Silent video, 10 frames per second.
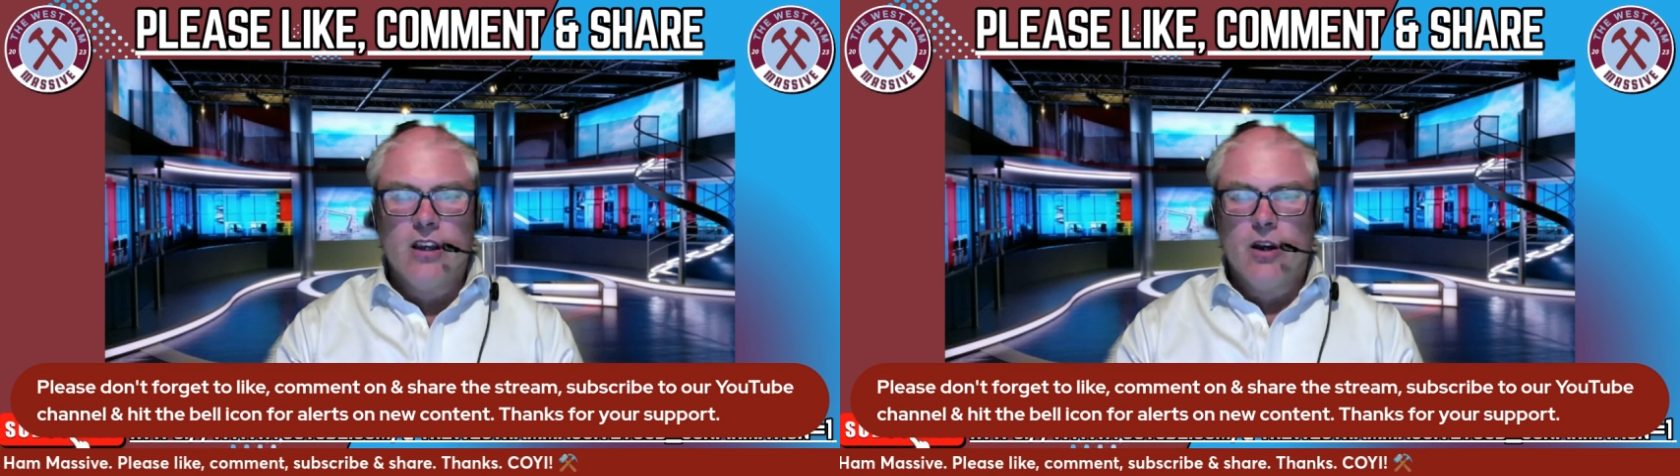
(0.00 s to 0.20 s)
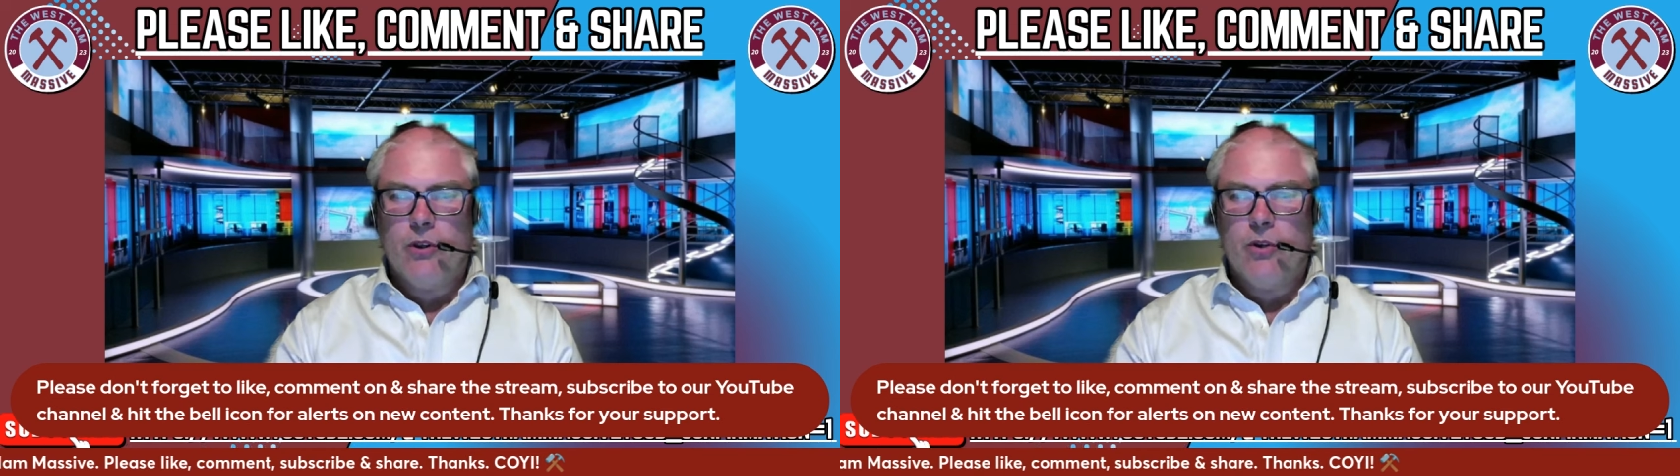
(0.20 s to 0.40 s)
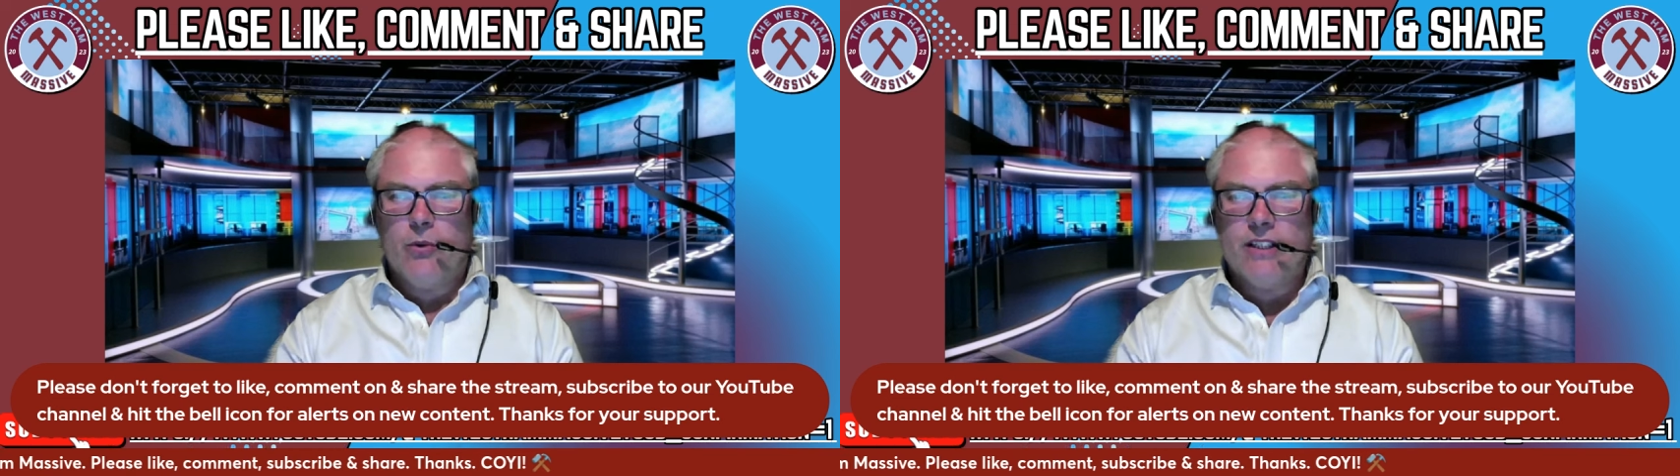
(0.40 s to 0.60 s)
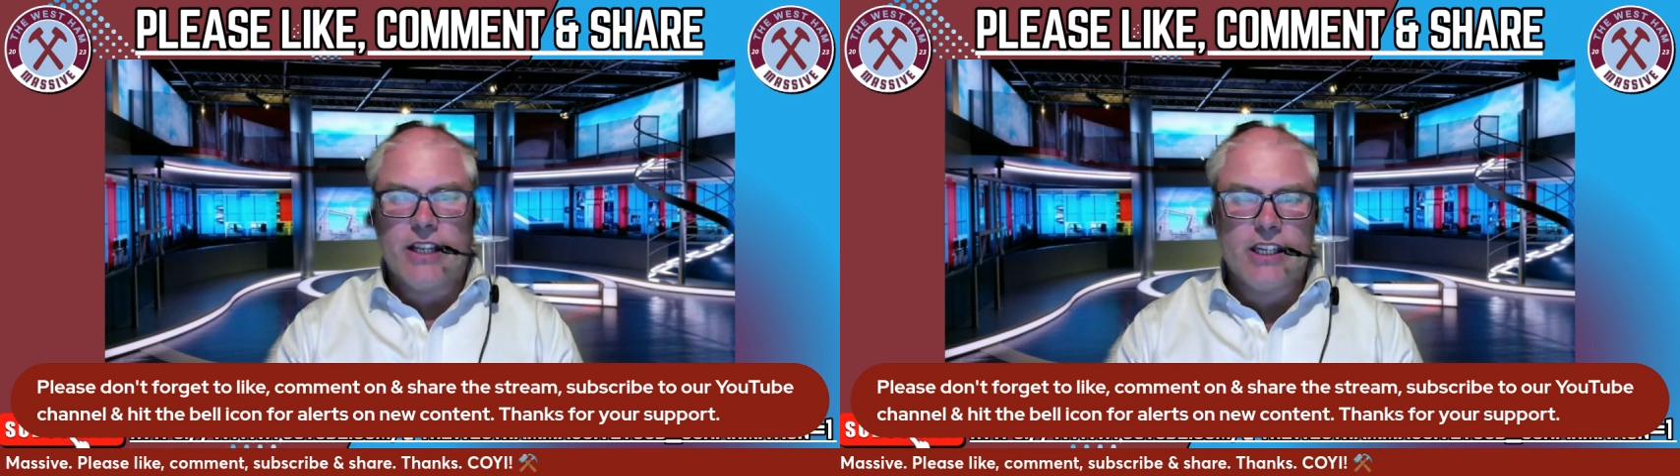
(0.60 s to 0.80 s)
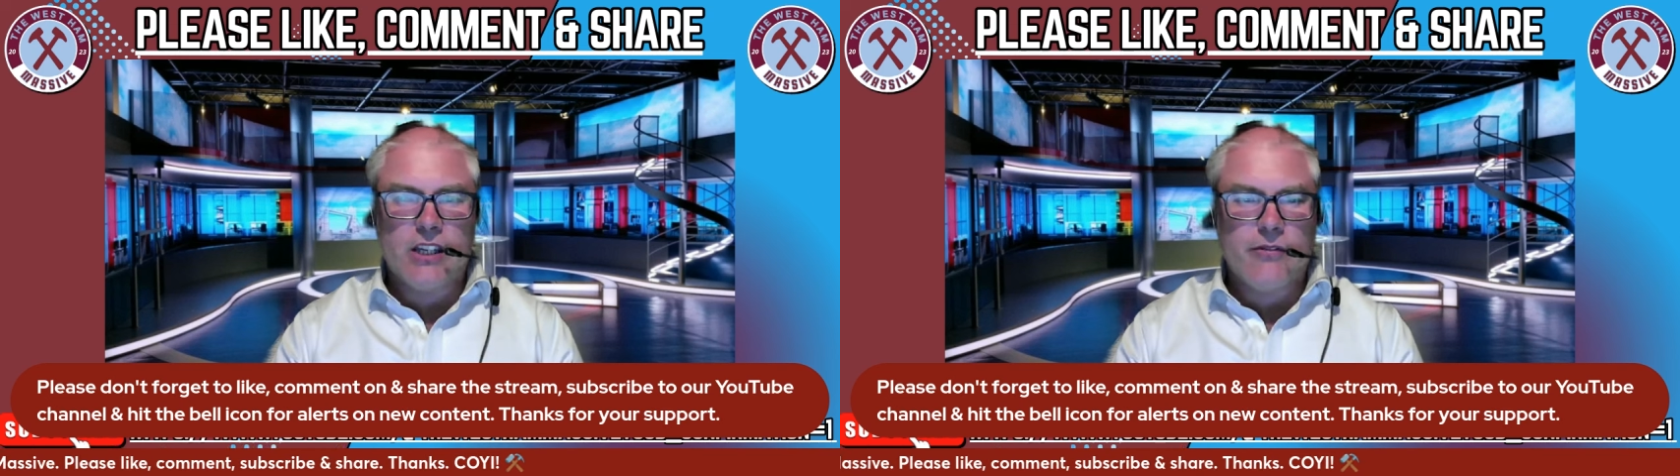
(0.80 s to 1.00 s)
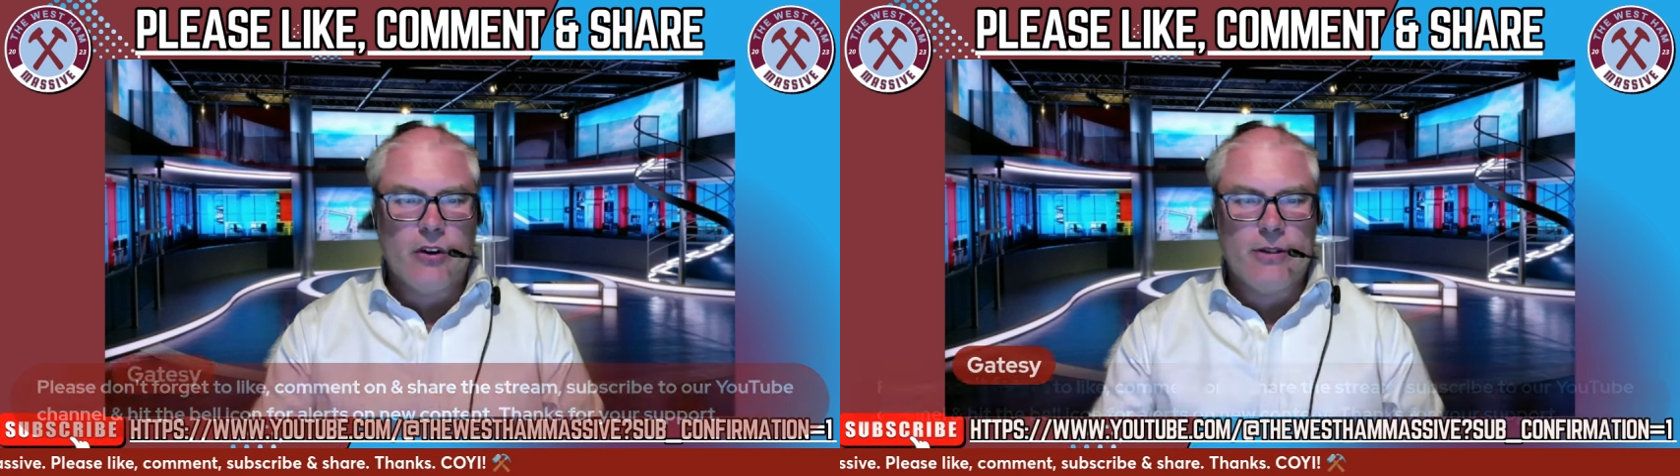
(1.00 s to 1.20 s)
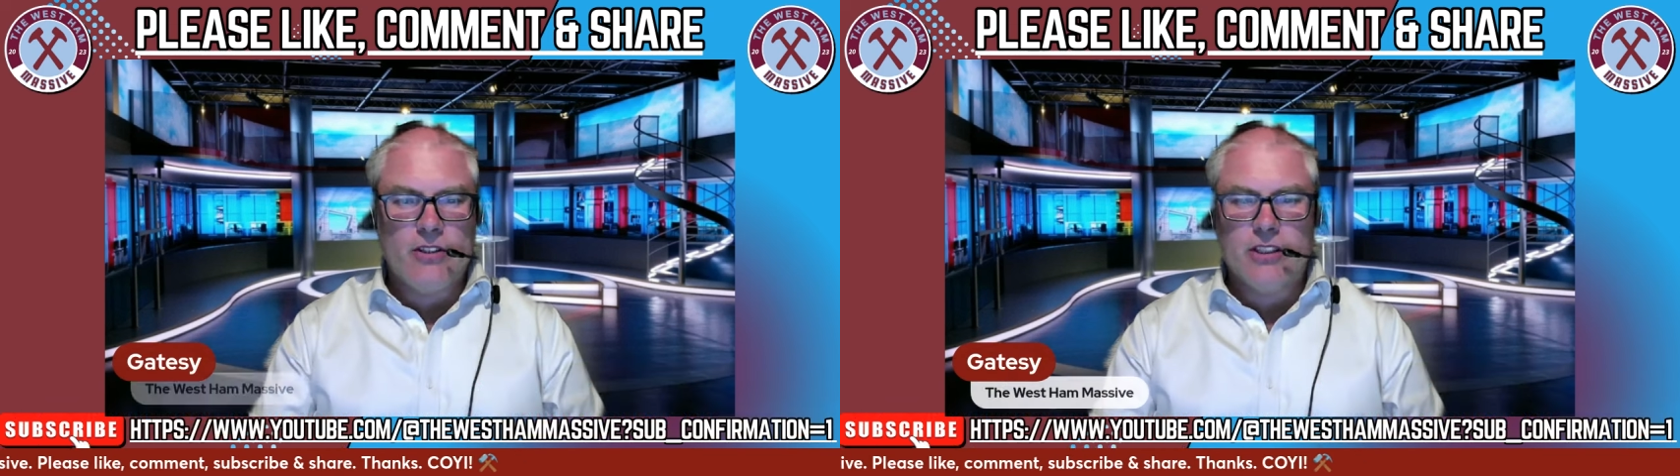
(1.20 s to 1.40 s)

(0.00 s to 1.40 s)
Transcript: And we always thank you very much